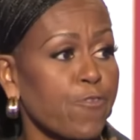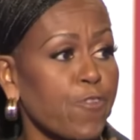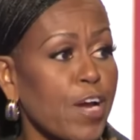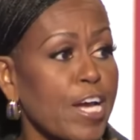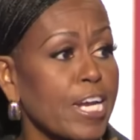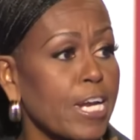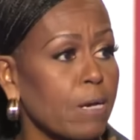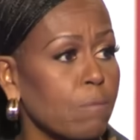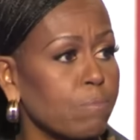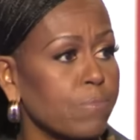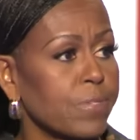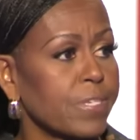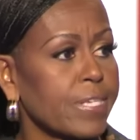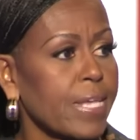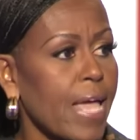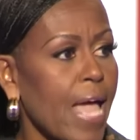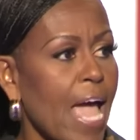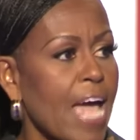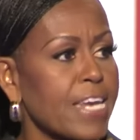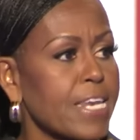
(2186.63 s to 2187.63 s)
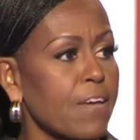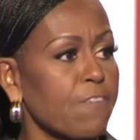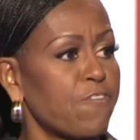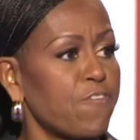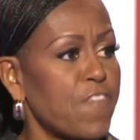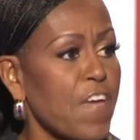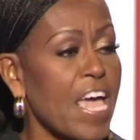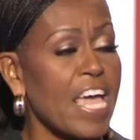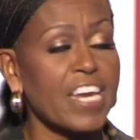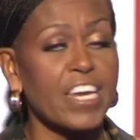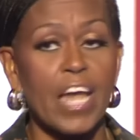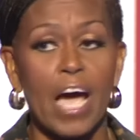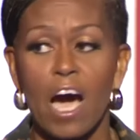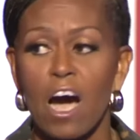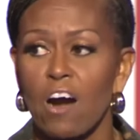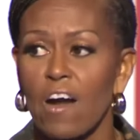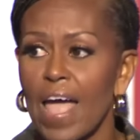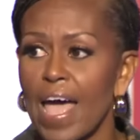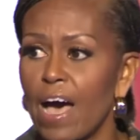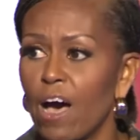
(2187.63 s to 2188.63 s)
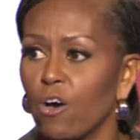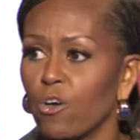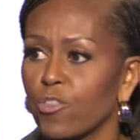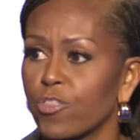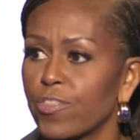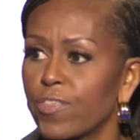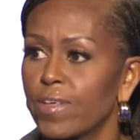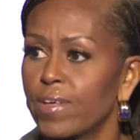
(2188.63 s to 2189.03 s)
freedoms and defend our health.